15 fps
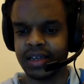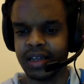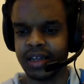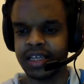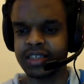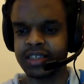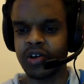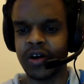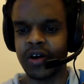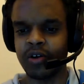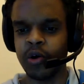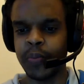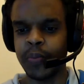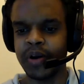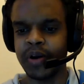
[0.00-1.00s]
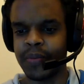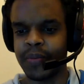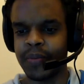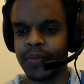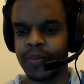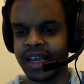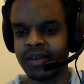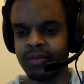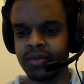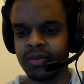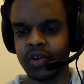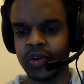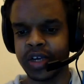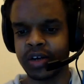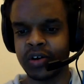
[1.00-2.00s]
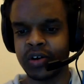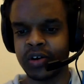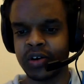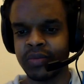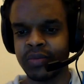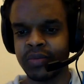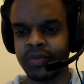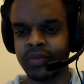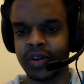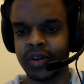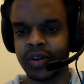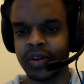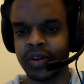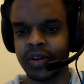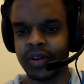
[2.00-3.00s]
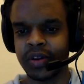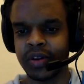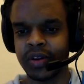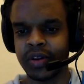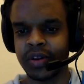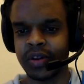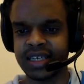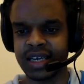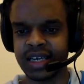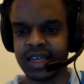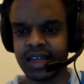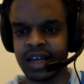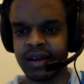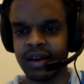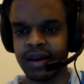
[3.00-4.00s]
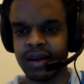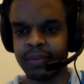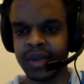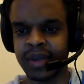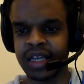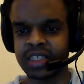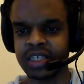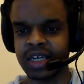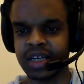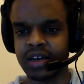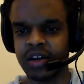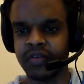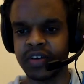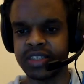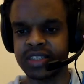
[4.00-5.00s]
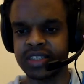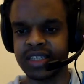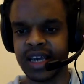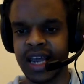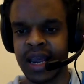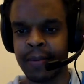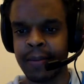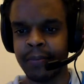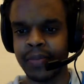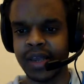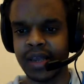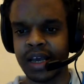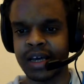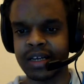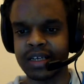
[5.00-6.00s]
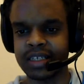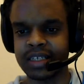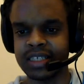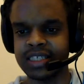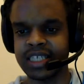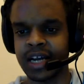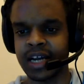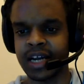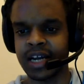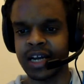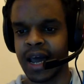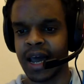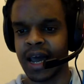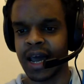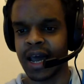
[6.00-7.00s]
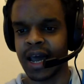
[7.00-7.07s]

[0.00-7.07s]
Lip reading: got an open rebellion going on. A big chunk of his his shadow cabinet